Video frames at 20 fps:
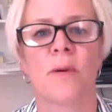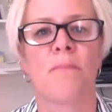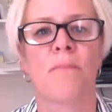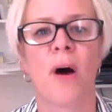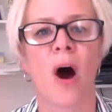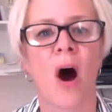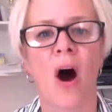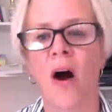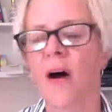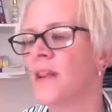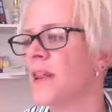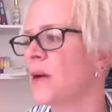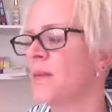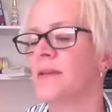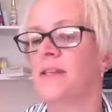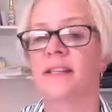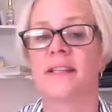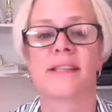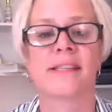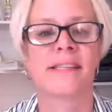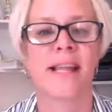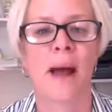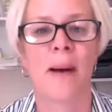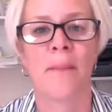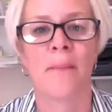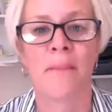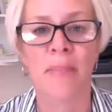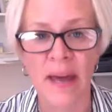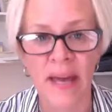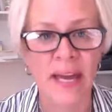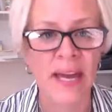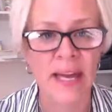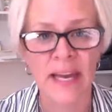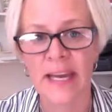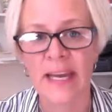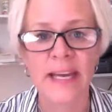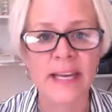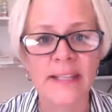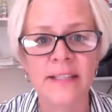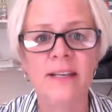bar, and there was a
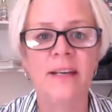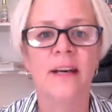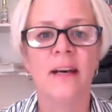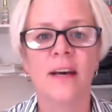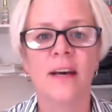stampede